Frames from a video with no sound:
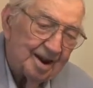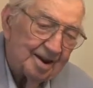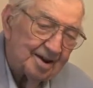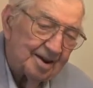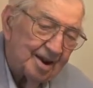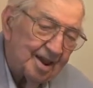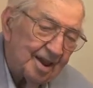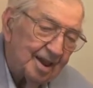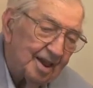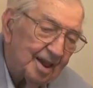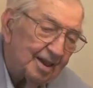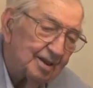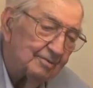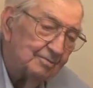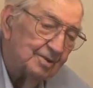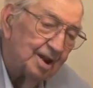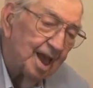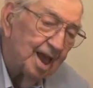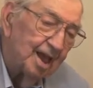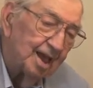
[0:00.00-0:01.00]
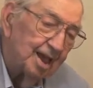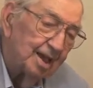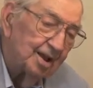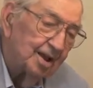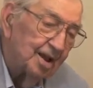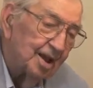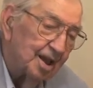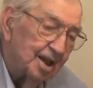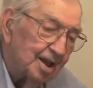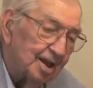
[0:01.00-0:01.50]
And
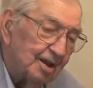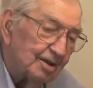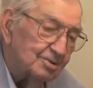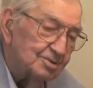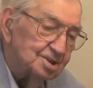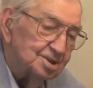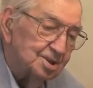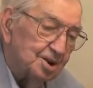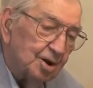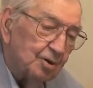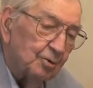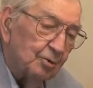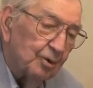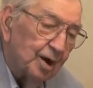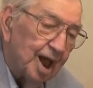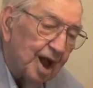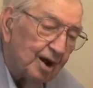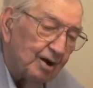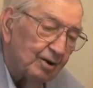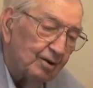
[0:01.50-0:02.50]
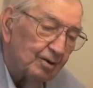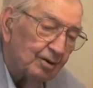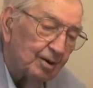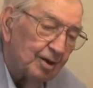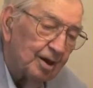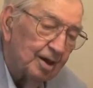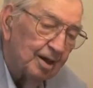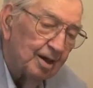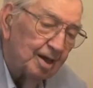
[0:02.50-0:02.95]
here's the corral.